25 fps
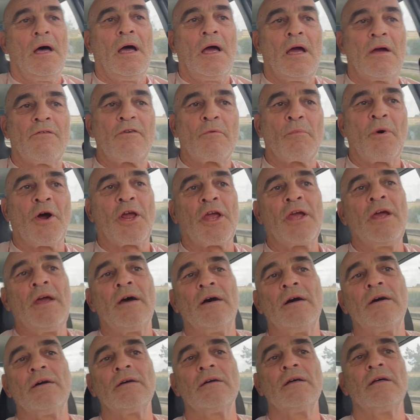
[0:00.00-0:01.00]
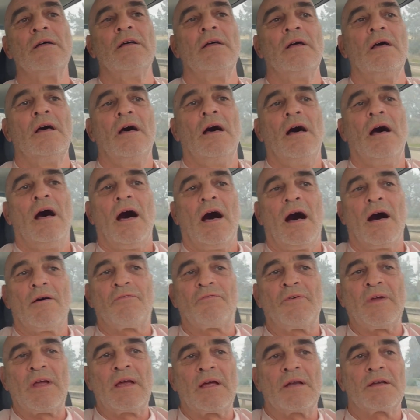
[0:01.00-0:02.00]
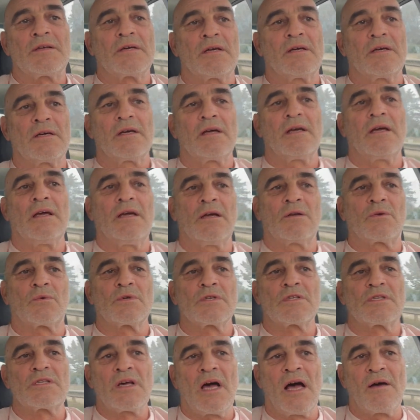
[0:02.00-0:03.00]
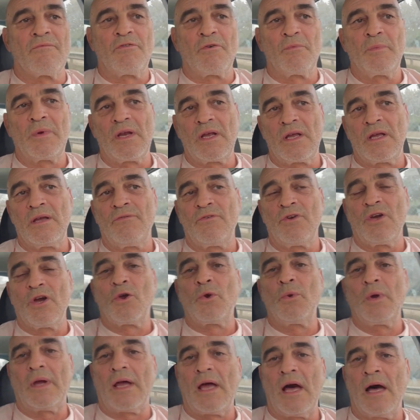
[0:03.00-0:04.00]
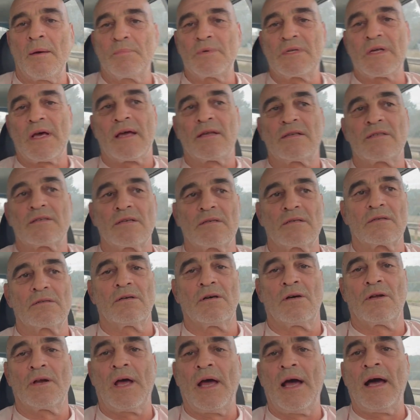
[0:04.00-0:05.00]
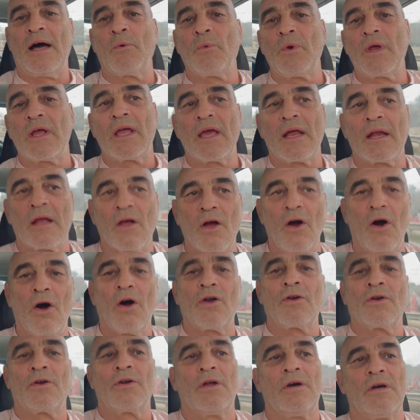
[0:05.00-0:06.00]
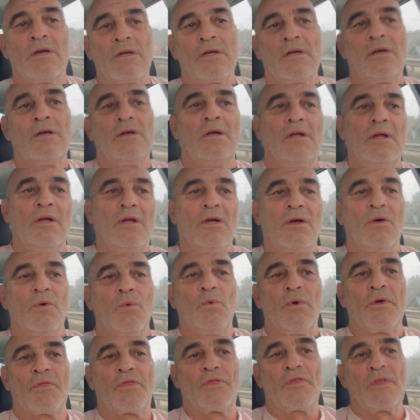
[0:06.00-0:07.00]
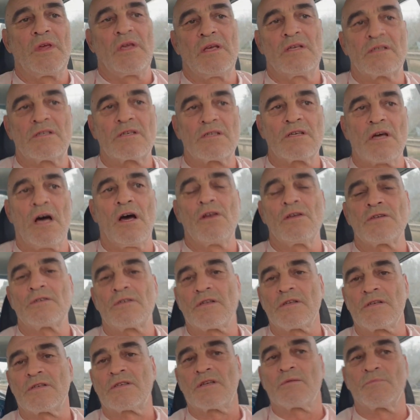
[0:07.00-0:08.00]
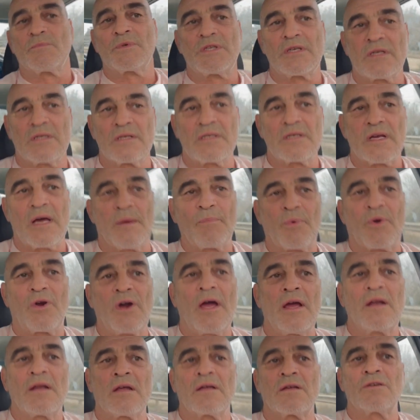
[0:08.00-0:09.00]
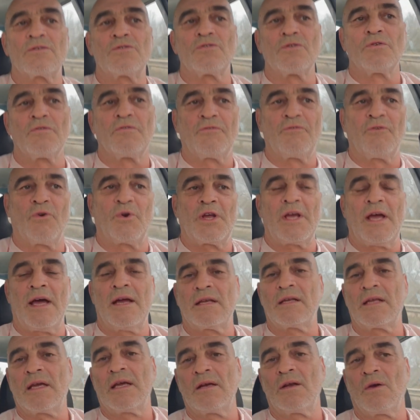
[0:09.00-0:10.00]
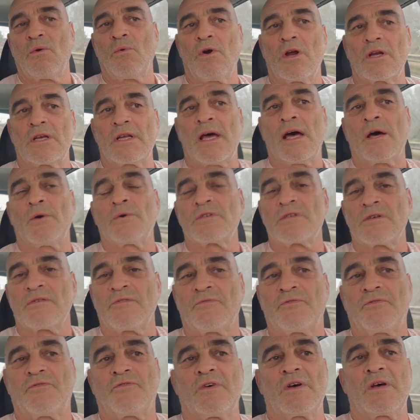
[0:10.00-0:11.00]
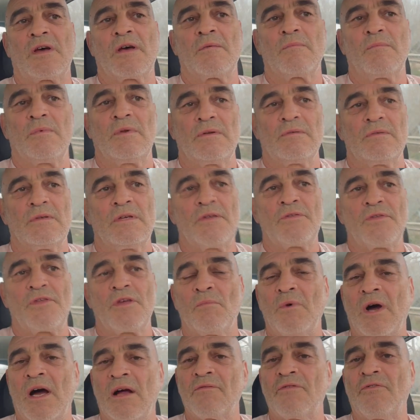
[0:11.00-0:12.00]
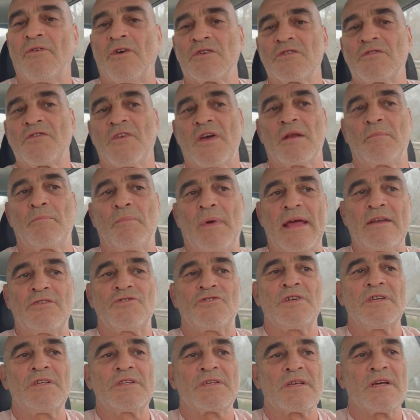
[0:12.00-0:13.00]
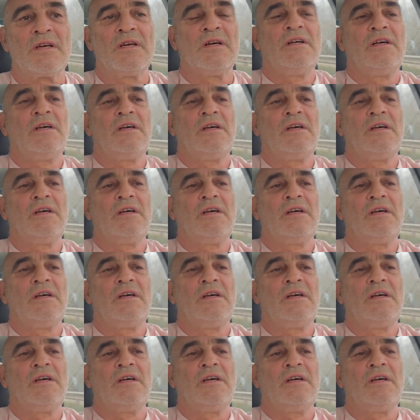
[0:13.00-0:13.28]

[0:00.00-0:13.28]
Hey everybody, I figured it was time for me to give you a quick update on how we're getting on with the solar system since upgrading to 48 kilowatt hours of lithium iron phosphate batteries.